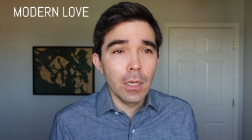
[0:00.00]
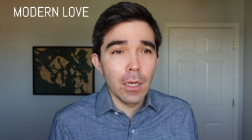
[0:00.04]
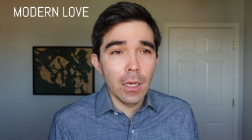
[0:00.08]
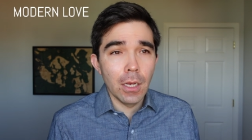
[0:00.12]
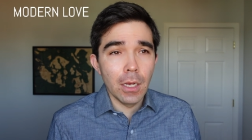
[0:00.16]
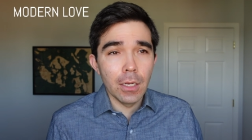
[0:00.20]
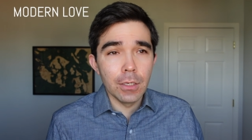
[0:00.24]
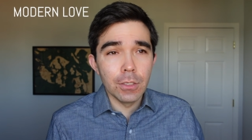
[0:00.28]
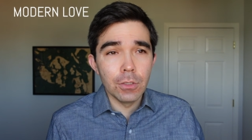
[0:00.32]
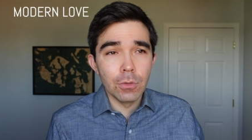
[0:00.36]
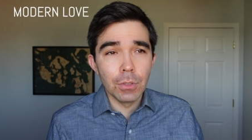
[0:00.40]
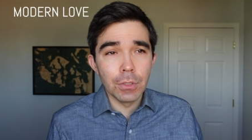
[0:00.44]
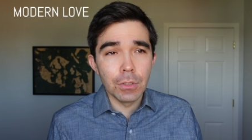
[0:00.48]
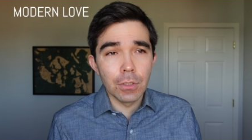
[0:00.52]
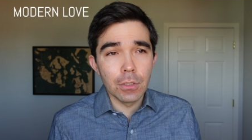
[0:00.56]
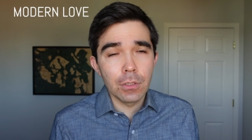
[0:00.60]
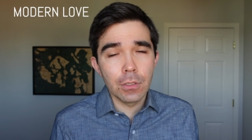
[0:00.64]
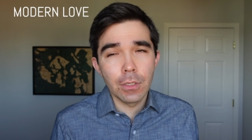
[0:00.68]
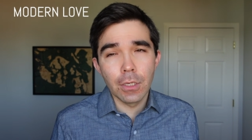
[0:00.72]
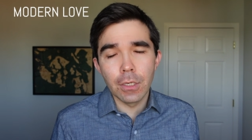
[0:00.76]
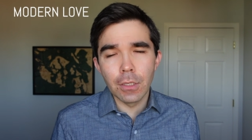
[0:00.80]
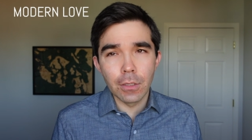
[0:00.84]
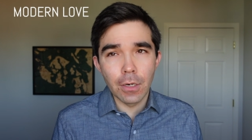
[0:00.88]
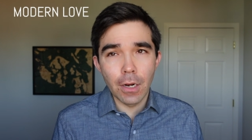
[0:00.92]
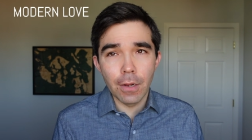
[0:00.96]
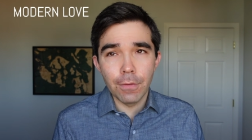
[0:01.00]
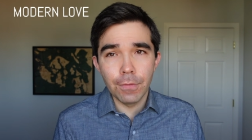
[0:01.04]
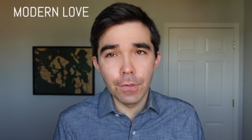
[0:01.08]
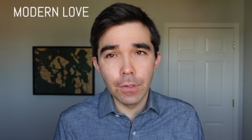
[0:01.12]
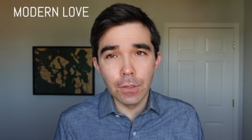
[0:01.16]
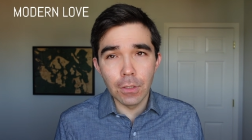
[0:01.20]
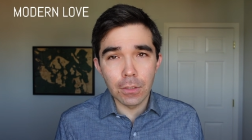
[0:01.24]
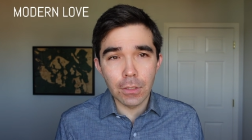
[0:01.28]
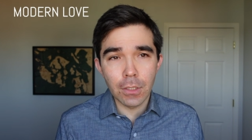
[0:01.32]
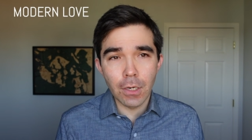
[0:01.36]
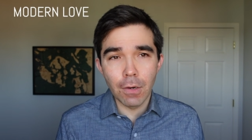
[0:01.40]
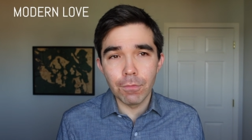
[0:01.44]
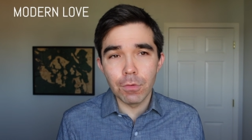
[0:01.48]
uh, doing this thing that I
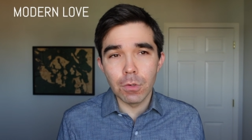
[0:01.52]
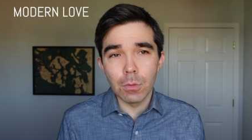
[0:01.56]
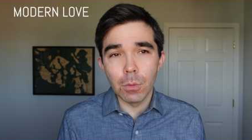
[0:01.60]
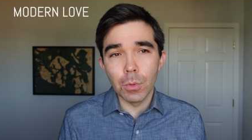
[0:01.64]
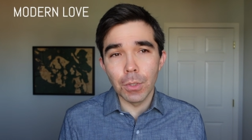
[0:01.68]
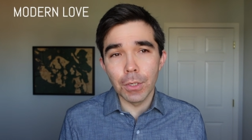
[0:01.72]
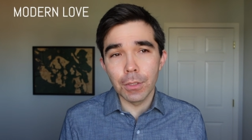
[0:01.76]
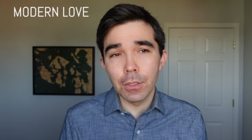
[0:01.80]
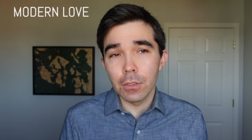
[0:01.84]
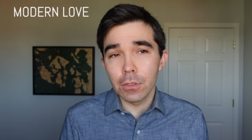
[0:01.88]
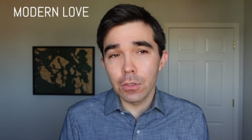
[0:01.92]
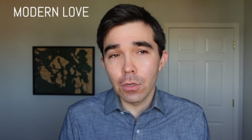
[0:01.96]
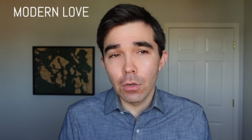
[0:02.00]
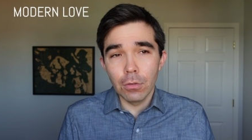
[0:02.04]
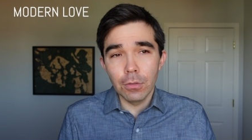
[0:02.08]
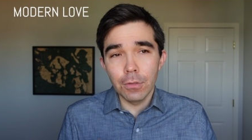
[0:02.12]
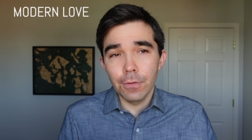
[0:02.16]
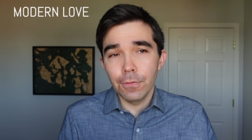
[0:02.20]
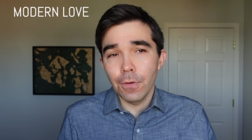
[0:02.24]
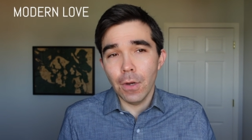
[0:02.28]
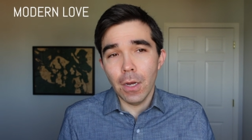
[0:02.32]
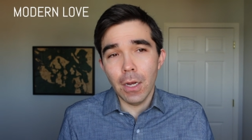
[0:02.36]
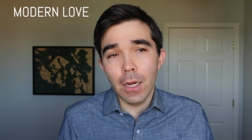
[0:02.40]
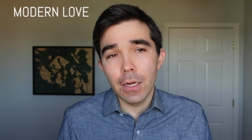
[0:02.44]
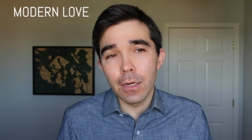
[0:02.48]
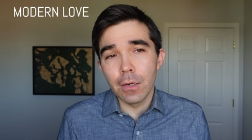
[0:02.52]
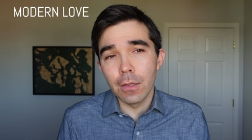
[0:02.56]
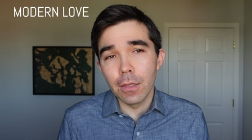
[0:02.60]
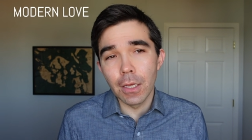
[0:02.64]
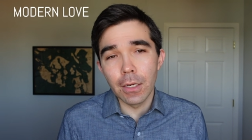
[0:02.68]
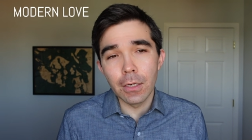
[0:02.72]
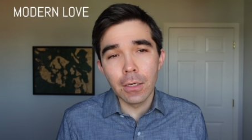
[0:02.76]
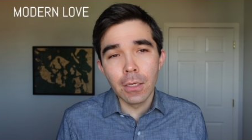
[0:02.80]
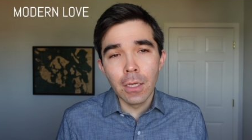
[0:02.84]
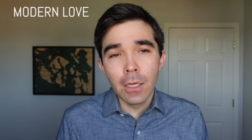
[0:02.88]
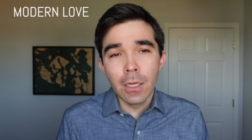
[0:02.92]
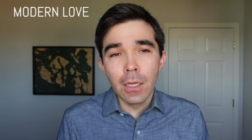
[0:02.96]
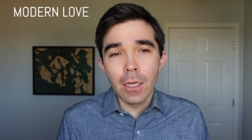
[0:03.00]
feel uncomfortable with. It's totally fine
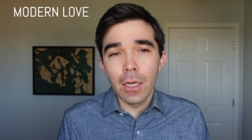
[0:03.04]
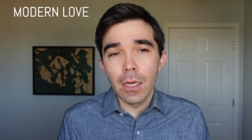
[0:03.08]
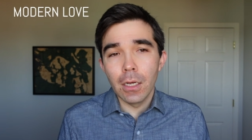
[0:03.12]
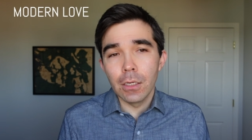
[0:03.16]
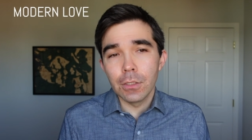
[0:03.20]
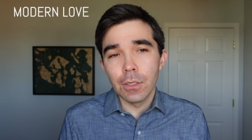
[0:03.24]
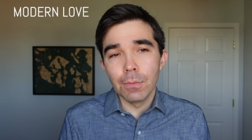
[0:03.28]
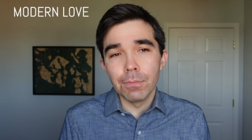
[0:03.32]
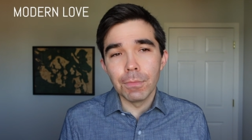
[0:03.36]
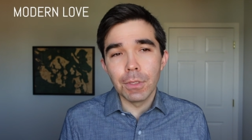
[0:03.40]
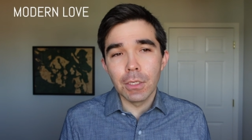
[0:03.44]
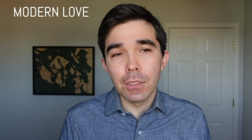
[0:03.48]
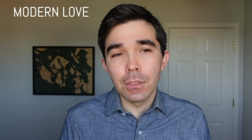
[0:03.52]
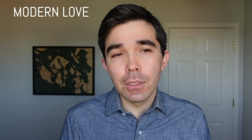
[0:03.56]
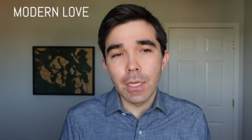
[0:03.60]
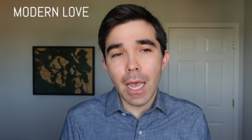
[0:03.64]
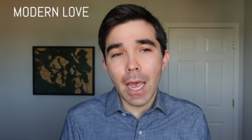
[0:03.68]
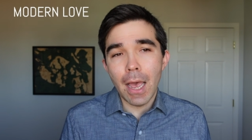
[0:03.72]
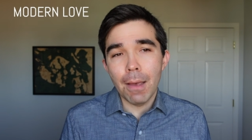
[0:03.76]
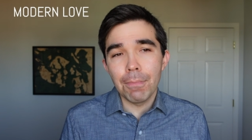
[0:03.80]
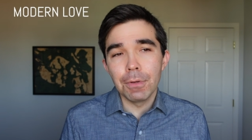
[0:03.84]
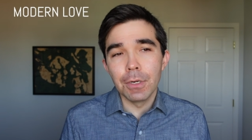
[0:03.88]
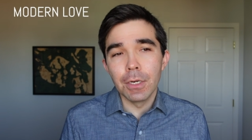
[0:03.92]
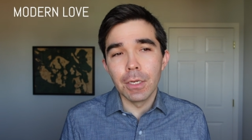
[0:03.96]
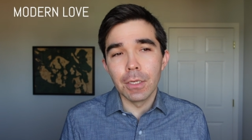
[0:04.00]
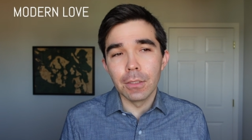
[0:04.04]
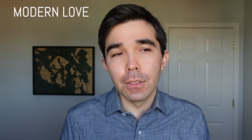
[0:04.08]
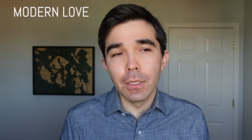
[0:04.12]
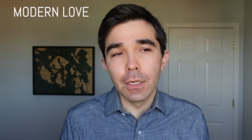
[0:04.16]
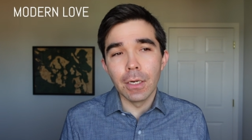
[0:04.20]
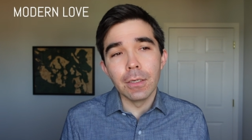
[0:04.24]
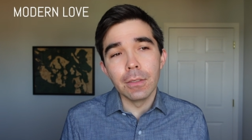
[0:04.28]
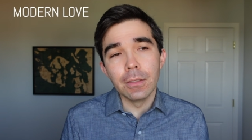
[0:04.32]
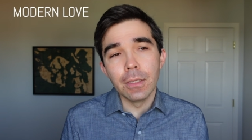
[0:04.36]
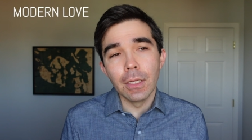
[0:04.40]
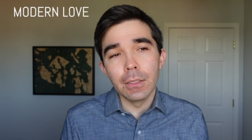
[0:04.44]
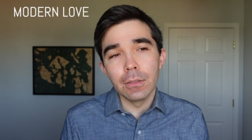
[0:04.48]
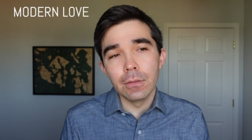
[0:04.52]
that uh, something is happening
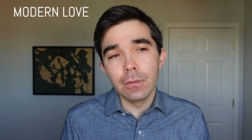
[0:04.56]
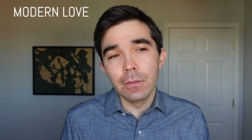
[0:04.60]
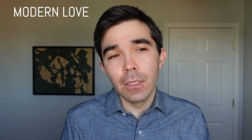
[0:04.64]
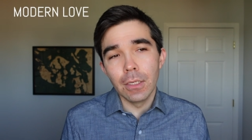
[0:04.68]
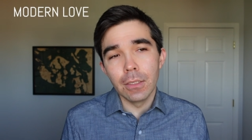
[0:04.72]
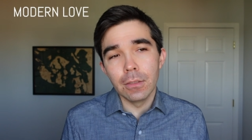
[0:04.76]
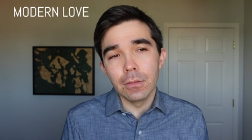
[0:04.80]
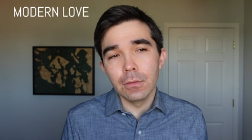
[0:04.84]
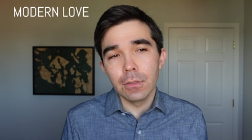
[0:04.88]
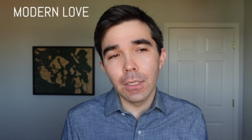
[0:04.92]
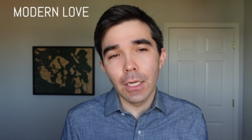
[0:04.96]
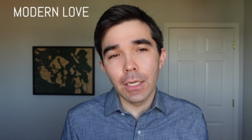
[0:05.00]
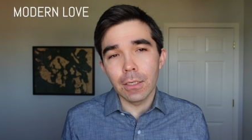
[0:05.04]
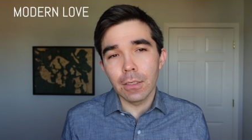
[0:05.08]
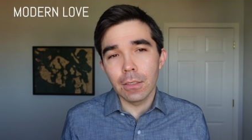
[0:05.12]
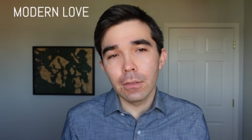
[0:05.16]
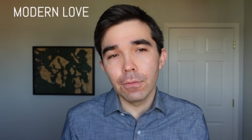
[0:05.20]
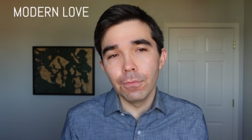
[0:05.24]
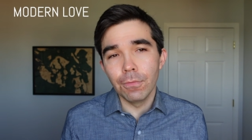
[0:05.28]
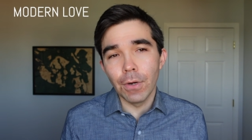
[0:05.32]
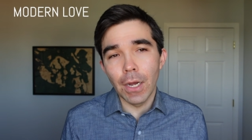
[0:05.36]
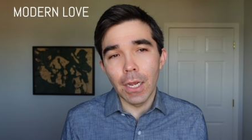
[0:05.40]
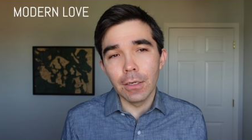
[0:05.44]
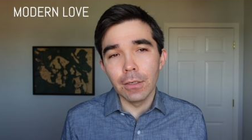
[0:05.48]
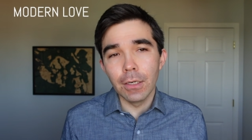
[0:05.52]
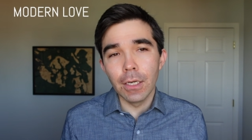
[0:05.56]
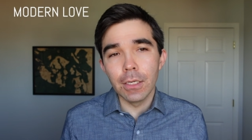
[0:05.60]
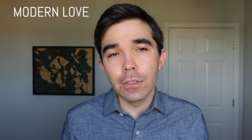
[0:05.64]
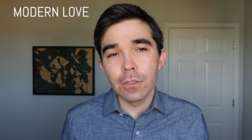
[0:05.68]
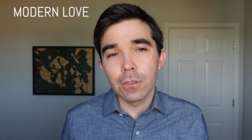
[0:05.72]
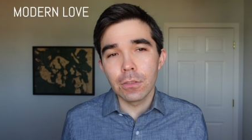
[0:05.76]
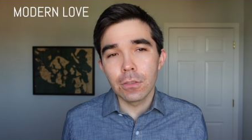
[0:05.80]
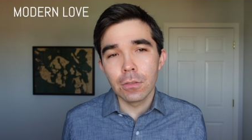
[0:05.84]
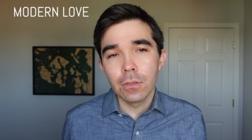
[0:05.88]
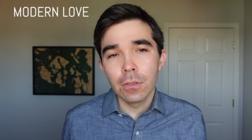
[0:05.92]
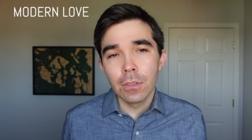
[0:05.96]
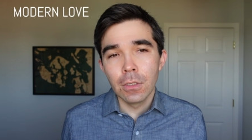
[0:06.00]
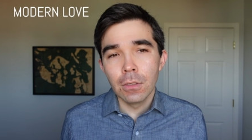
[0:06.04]
that, that, that like
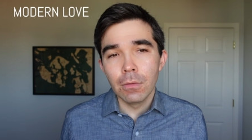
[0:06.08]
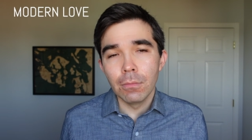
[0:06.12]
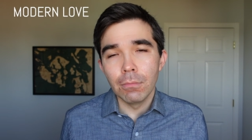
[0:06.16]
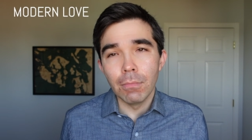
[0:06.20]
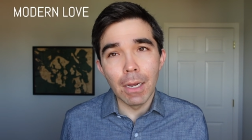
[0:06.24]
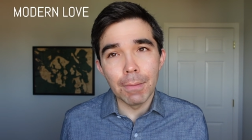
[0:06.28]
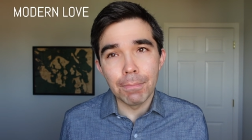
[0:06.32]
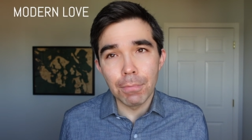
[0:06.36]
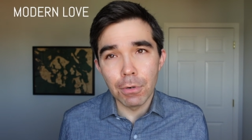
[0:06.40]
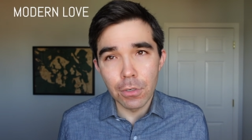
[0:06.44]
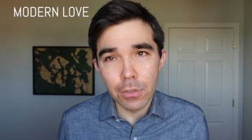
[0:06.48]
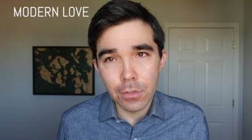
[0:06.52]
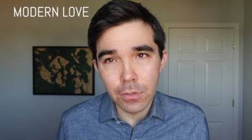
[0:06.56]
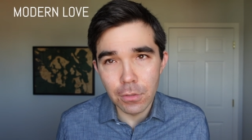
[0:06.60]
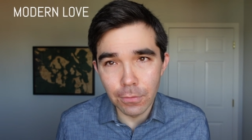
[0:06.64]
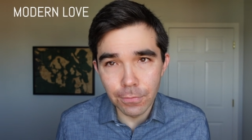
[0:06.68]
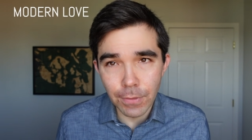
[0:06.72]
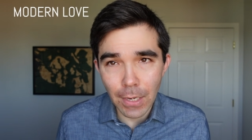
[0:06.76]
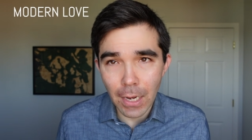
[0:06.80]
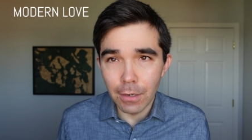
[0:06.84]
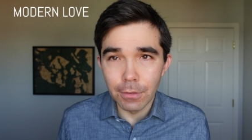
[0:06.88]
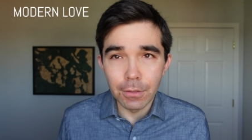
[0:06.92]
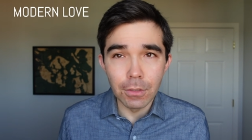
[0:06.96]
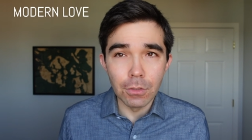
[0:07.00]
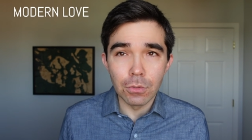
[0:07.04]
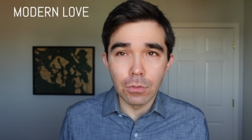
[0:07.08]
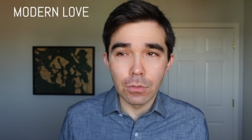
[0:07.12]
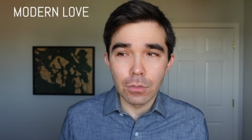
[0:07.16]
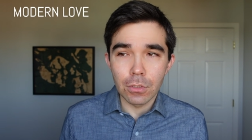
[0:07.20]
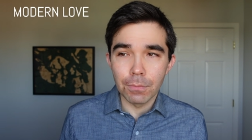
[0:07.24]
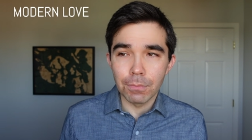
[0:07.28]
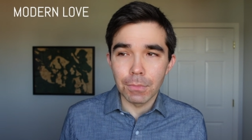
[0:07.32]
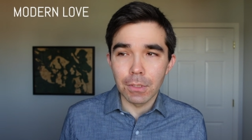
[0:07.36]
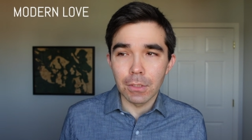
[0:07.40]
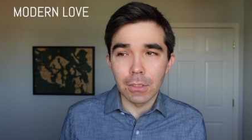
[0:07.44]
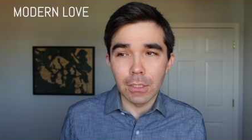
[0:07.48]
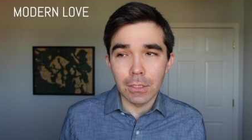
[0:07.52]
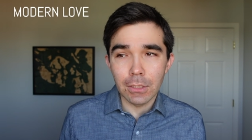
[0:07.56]
violates my personal values or
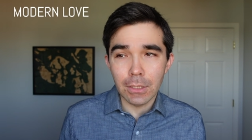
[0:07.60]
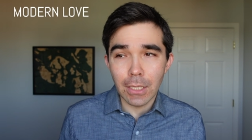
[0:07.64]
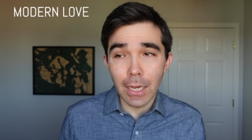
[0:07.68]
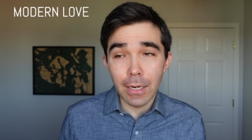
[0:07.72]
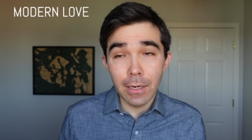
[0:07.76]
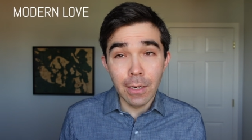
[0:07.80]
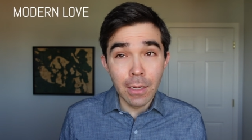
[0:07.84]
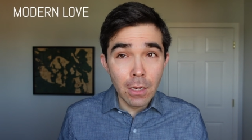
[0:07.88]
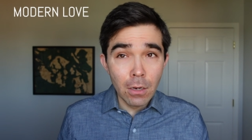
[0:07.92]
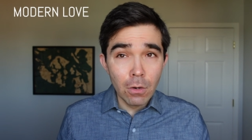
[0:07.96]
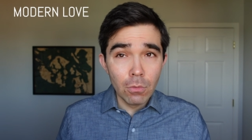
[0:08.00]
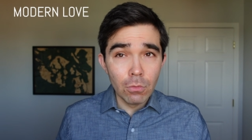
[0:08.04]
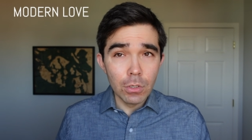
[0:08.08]
something like that.